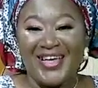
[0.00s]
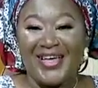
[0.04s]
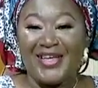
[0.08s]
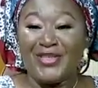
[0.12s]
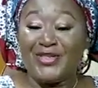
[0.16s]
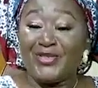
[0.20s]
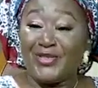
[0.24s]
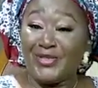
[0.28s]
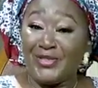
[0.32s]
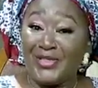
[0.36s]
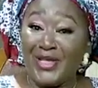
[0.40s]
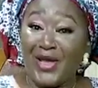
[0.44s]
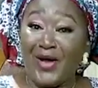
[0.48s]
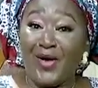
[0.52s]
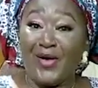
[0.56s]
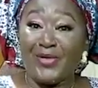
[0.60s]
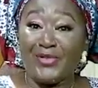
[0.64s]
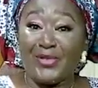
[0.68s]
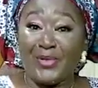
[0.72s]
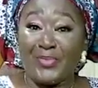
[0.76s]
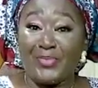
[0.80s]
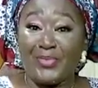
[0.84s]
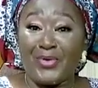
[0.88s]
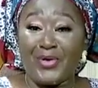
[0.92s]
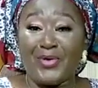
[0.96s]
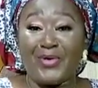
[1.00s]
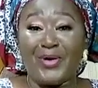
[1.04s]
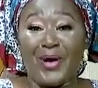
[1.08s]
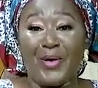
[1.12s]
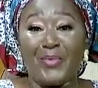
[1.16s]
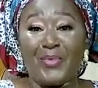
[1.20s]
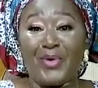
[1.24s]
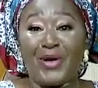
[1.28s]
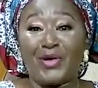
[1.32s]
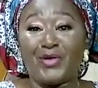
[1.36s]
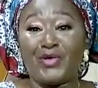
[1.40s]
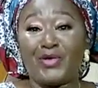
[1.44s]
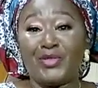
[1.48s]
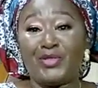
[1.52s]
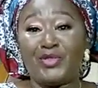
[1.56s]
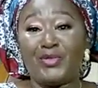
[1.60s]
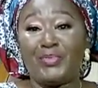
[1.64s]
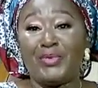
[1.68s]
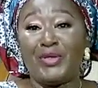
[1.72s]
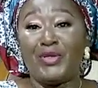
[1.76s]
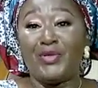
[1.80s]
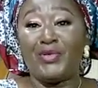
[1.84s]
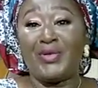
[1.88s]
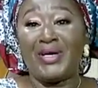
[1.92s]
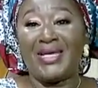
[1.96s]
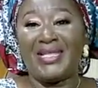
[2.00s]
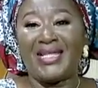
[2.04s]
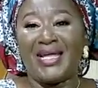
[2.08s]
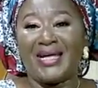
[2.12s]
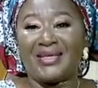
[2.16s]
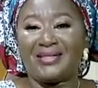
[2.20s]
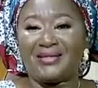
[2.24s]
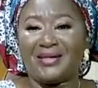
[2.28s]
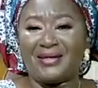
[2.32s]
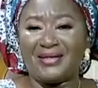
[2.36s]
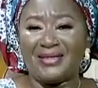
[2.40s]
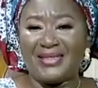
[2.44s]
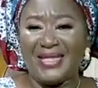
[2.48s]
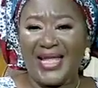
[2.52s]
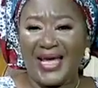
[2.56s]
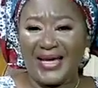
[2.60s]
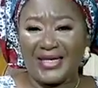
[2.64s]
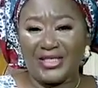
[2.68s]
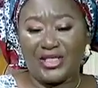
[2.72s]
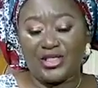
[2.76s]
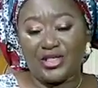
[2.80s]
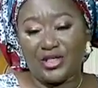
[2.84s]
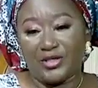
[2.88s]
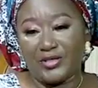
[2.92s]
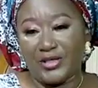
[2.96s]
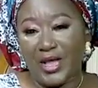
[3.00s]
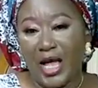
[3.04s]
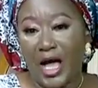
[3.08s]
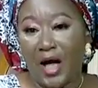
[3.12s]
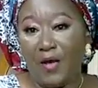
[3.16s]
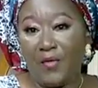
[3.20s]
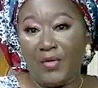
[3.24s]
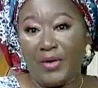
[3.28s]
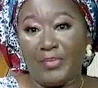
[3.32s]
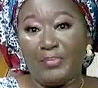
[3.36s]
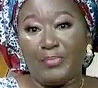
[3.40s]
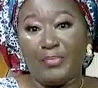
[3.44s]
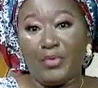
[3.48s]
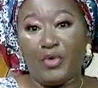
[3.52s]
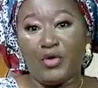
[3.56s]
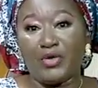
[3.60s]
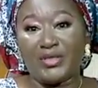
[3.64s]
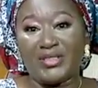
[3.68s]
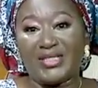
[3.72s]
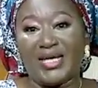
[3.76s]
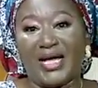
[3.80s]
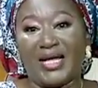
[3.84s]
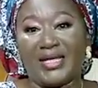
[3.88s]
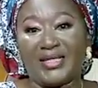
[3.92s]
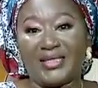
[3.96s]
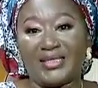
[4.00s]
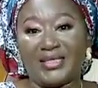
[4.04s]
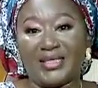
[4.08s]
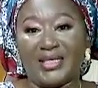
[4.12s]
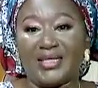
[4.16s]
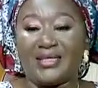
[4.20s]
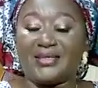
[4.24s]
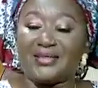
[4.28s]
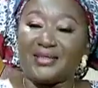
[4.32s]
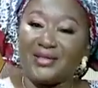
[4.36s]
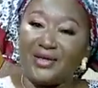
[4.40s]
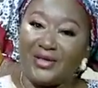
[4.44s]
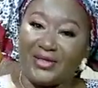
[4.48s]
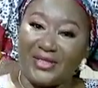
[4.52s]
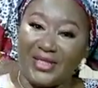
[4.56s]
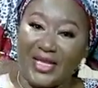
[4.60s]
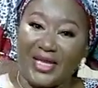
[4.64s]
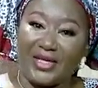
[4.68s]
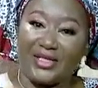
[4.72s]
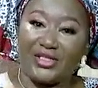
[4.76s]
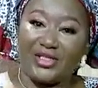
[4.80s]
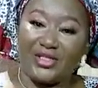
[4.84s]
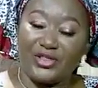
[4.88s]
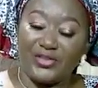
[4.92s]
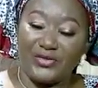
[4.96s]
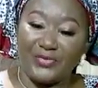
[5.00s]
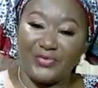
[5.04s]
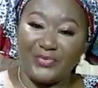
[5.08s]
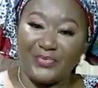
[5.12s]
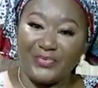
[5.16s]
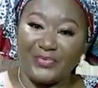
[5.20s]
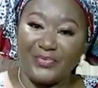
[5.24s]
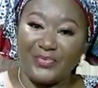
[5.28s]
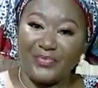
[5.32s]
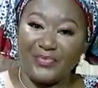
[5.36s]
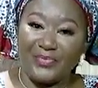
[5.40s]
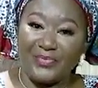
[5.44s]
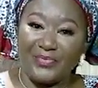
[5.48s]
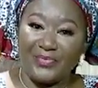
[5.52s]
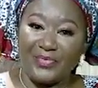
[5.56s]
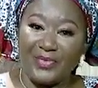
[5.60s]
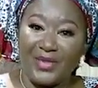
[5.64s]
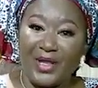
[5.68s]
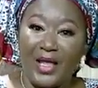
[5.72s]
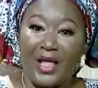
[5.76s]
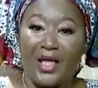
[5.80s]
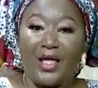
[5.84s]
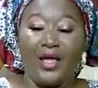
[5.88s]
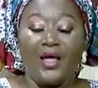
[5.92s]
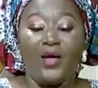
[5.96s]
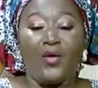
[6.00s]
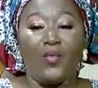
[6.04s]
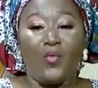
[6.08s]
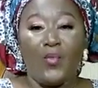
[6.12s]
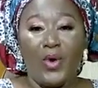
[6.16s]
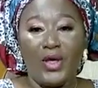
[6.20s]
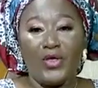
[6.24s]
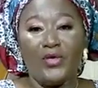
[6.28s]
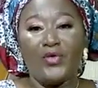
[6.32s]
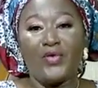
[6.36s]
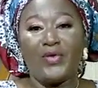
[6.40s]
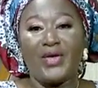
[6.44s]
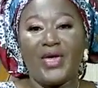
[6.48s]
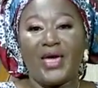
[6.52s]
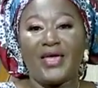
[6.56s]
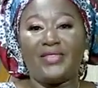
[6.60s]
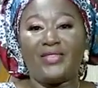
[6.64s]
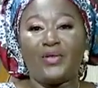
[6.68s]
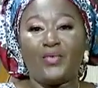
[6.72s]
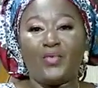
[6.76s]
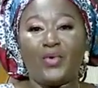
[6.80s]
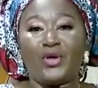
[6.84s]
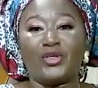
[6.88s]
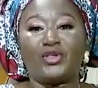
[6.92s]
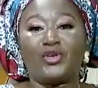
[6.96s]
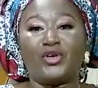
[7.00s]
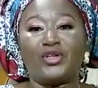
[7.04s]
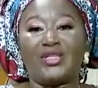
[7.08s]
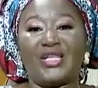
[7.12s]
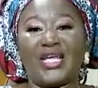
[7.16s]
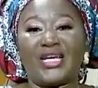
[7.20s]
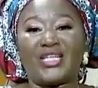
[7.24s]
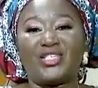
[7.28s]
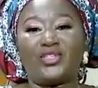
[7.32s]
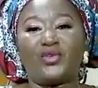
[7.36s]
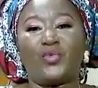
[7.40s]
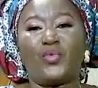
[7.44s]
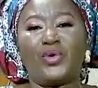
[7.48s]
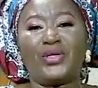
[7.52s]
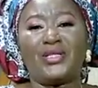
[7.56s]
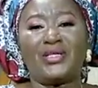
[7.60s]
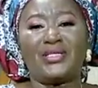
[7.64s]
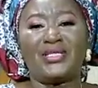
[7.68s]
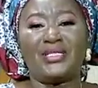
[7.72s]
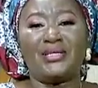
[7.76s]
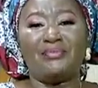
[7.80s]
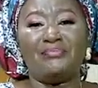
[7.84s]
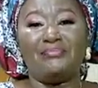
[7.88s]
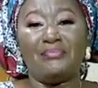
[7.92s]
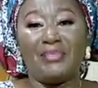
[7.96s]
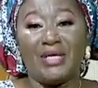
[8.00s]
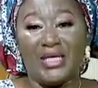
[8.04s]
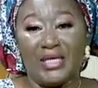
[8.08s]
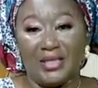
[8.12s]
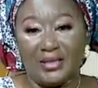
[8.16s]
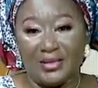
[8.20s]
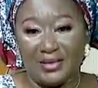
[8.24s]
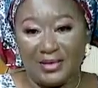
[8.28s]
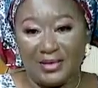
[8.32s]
Today on the program we're going to be looking at connection. How important is connection? When you hear the word connection, what does it mean?